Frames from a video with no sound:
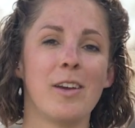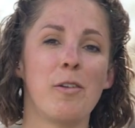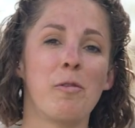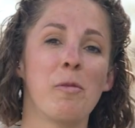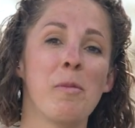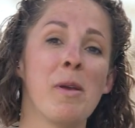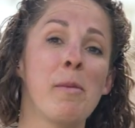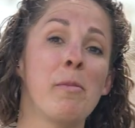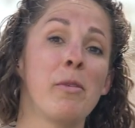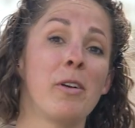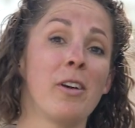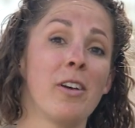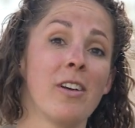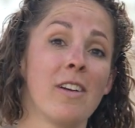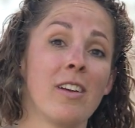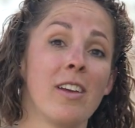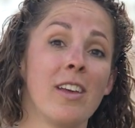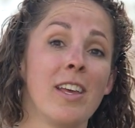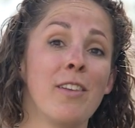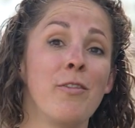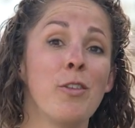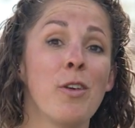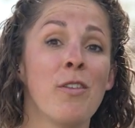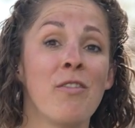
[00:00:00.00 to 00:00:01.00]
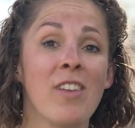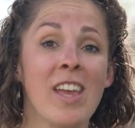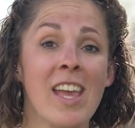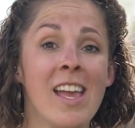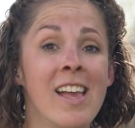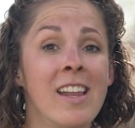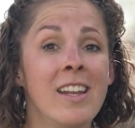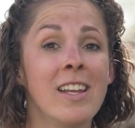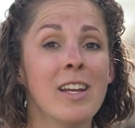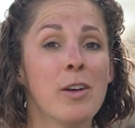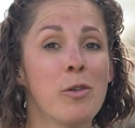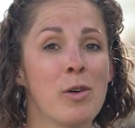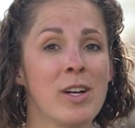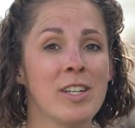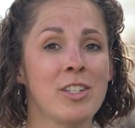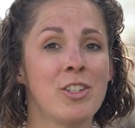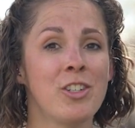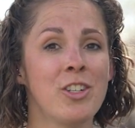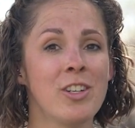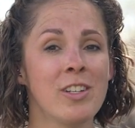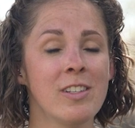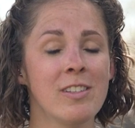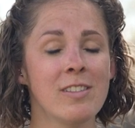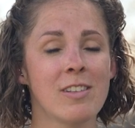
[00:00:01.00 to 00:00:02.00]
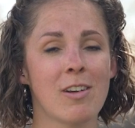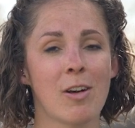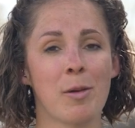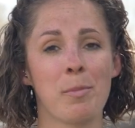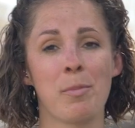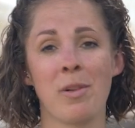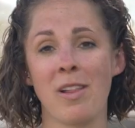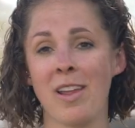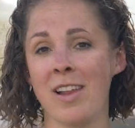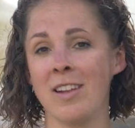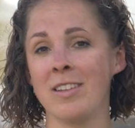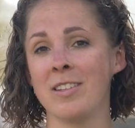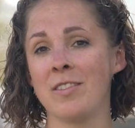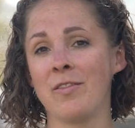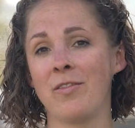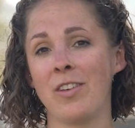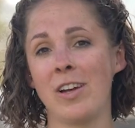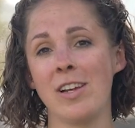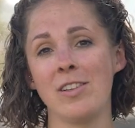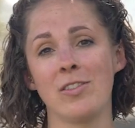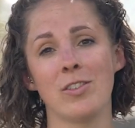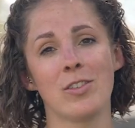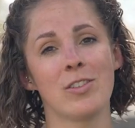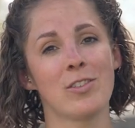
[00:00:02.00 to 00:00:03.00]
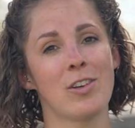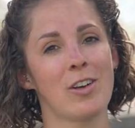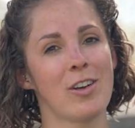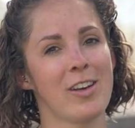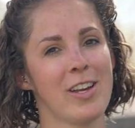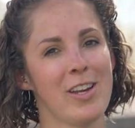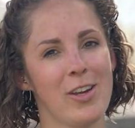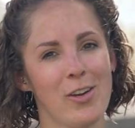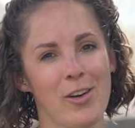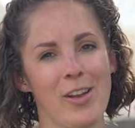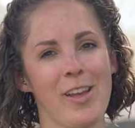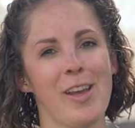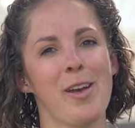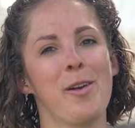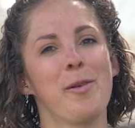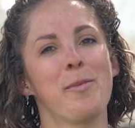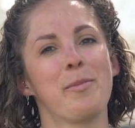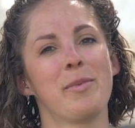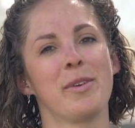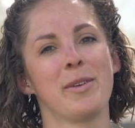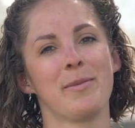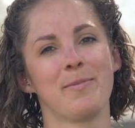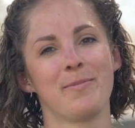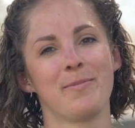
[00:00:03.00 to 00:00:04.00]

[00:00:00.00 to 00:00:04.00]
Remember, if you have any questions, our plant advisors are here to help.